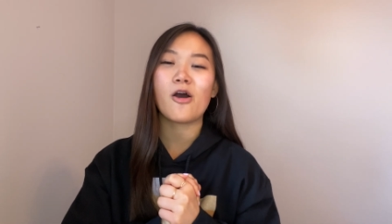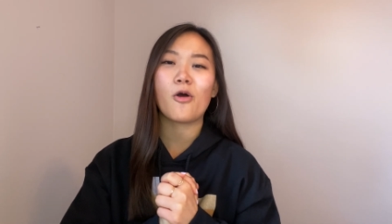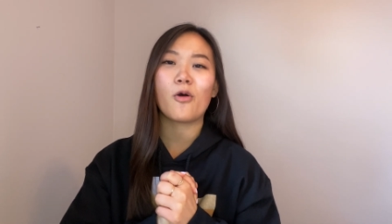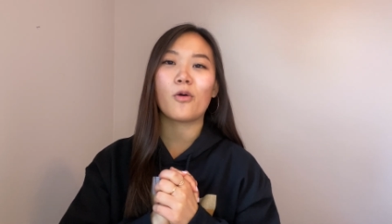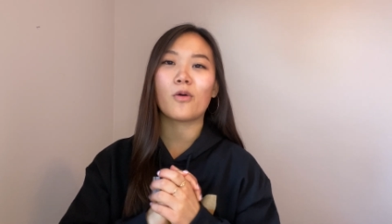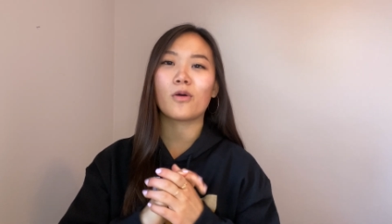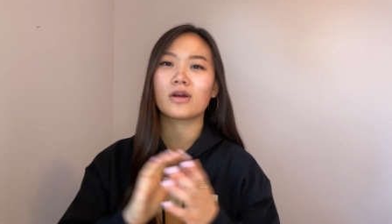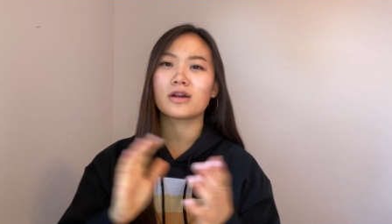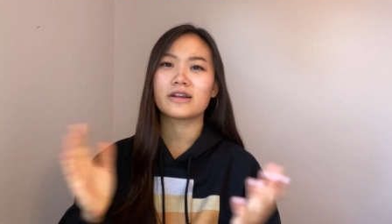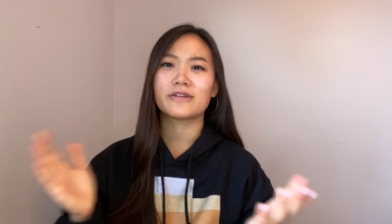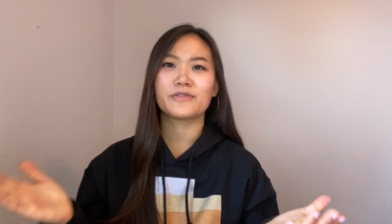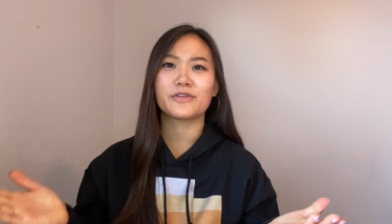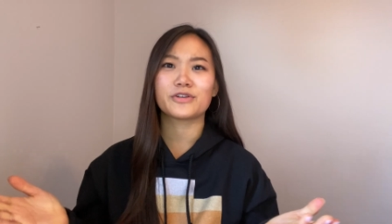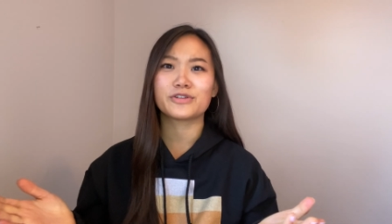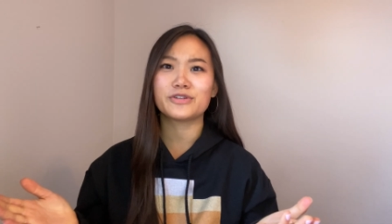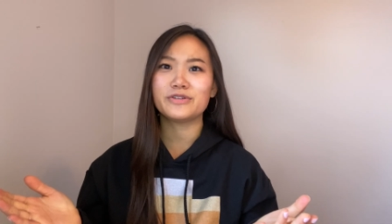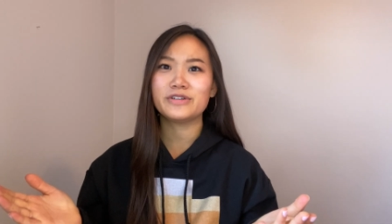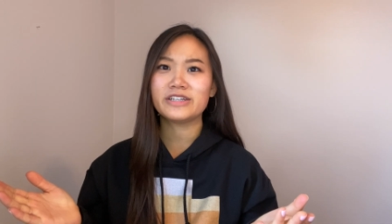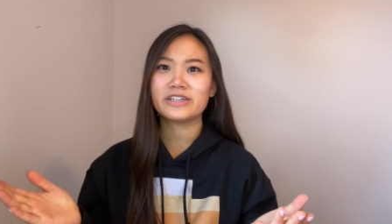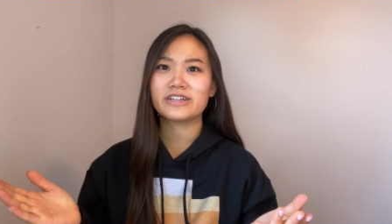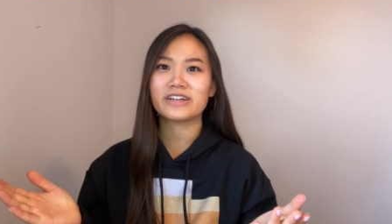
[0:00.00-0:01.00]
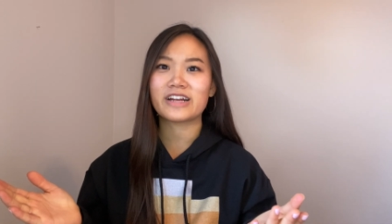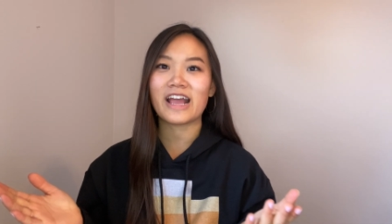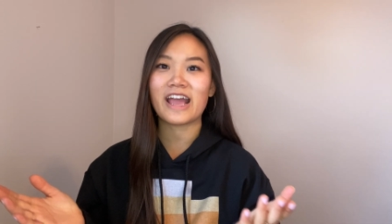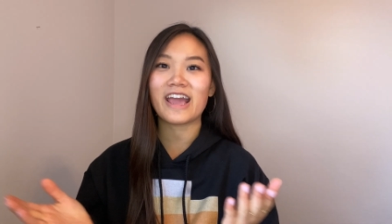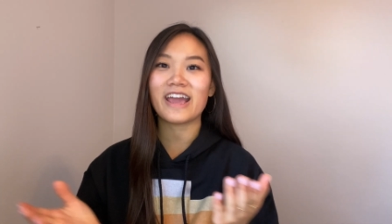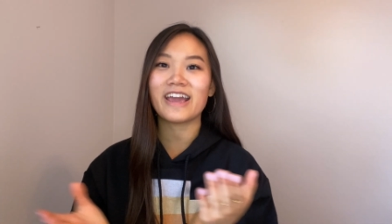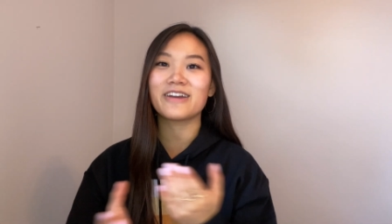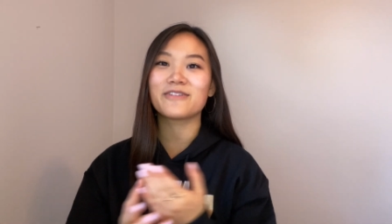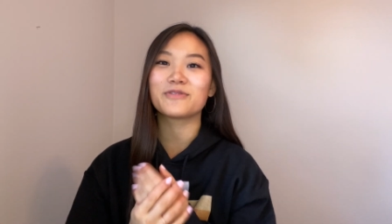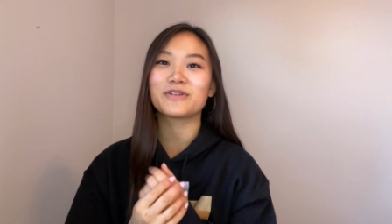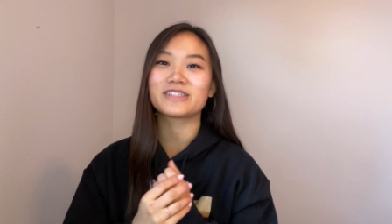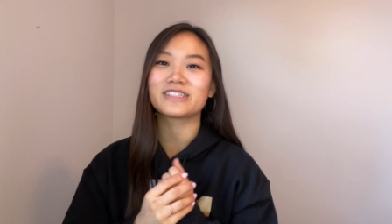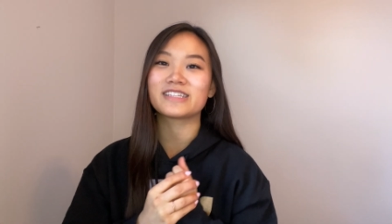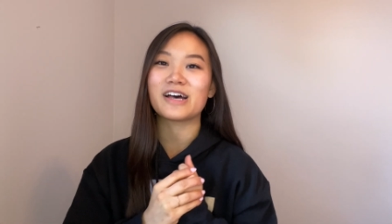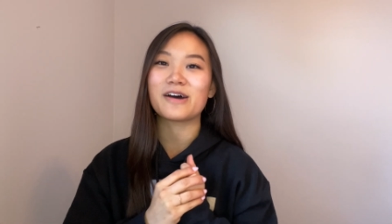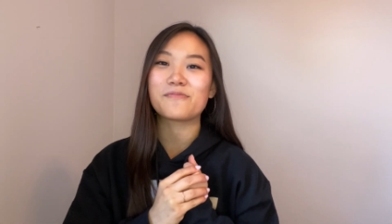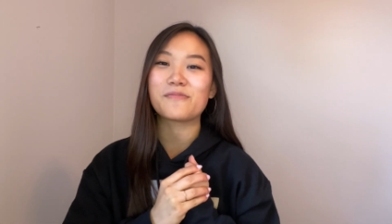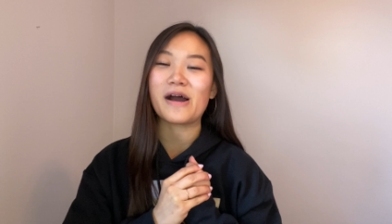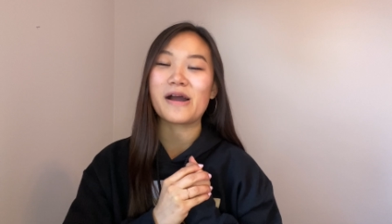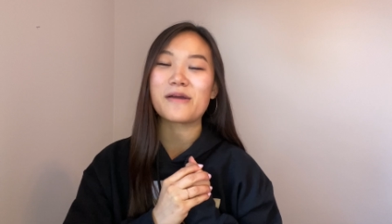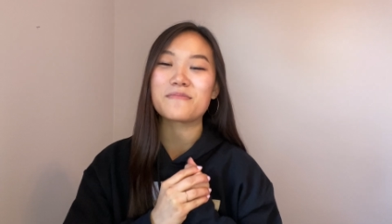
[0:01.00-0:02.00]
Or if you're new here, hey, what's
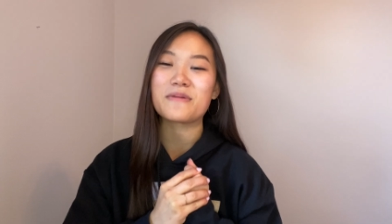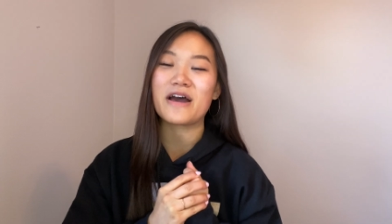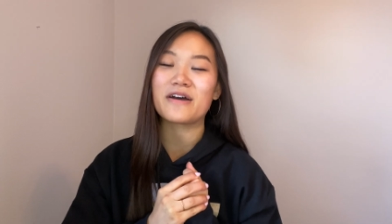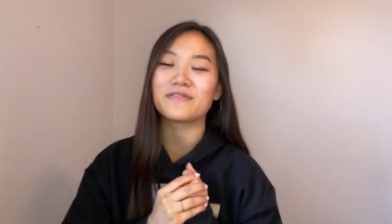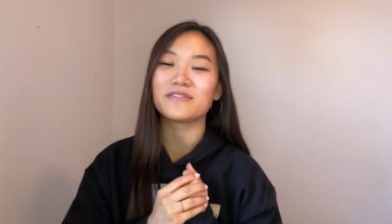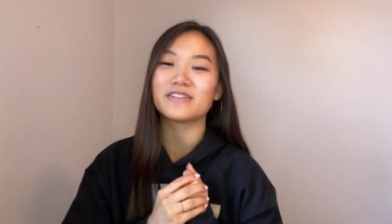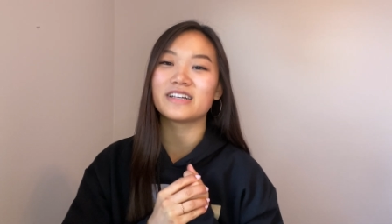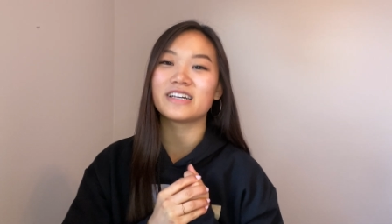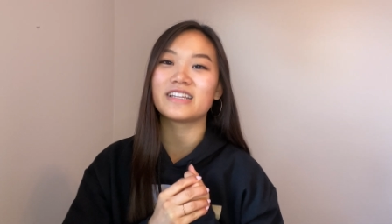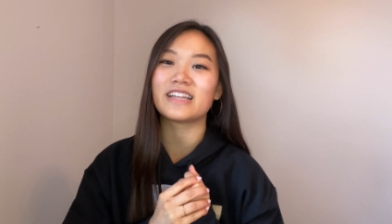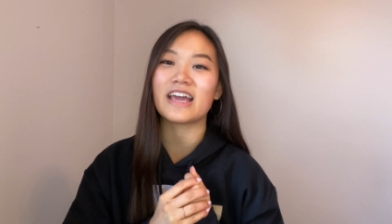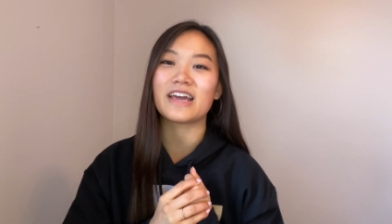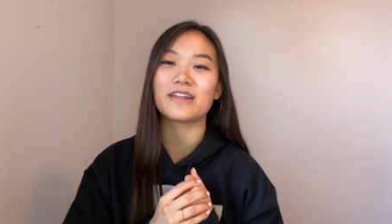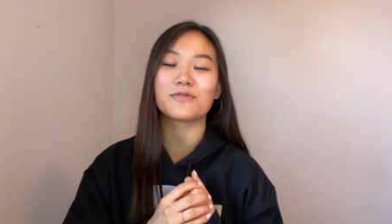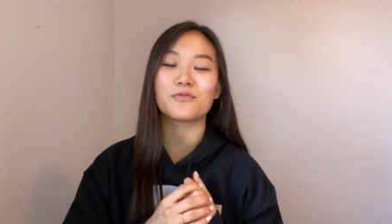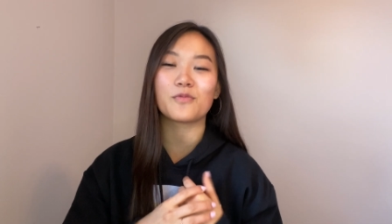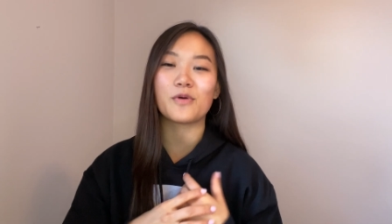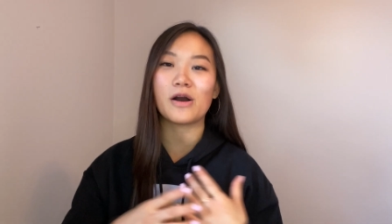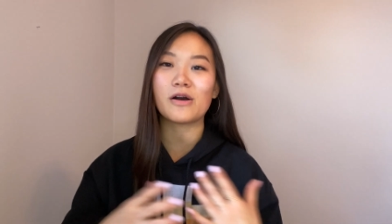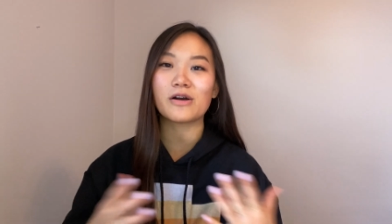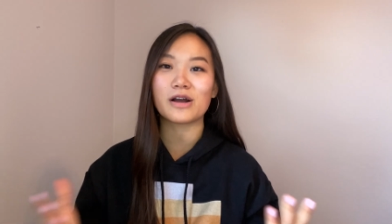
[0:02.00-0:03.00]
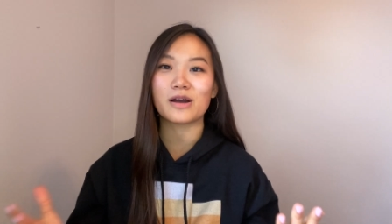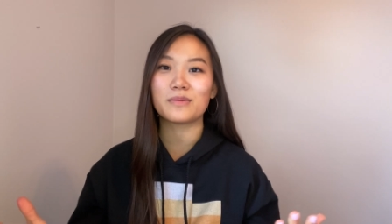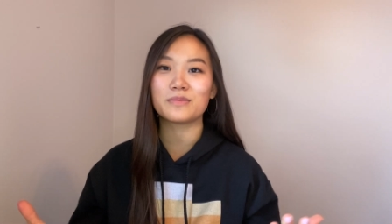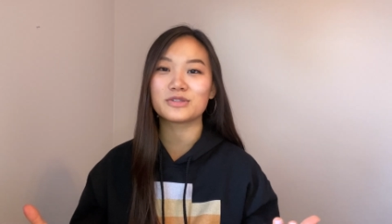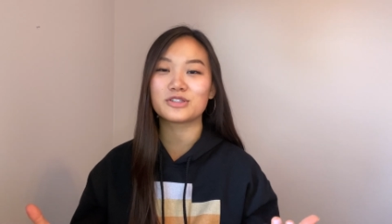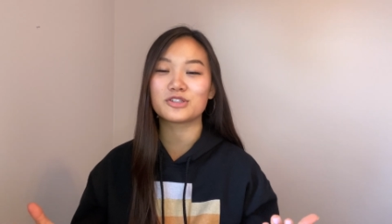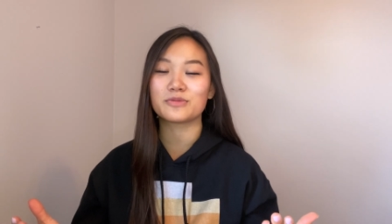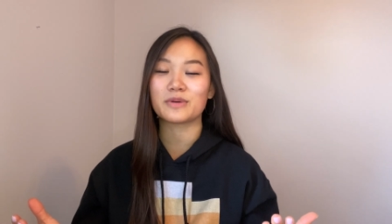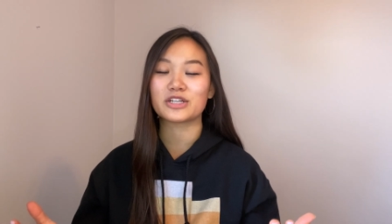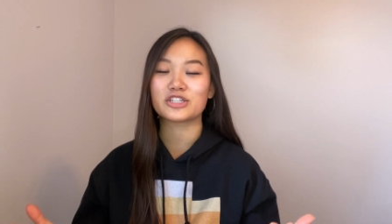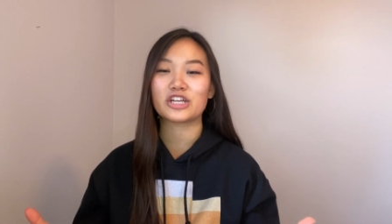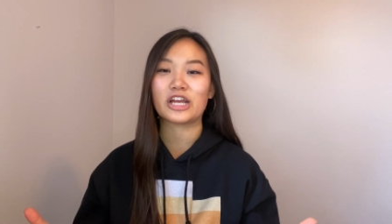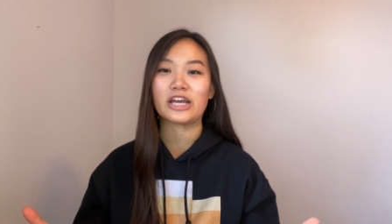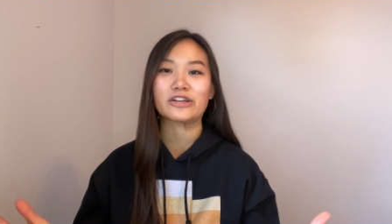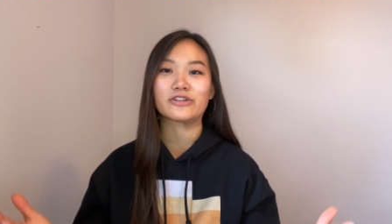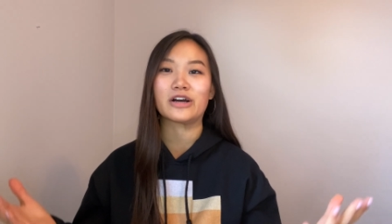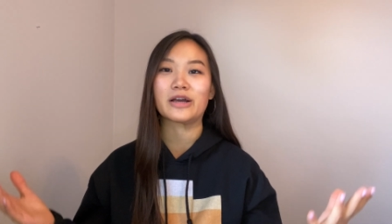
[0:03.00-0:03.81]
up? I'm Evelyn and welcome to my channel.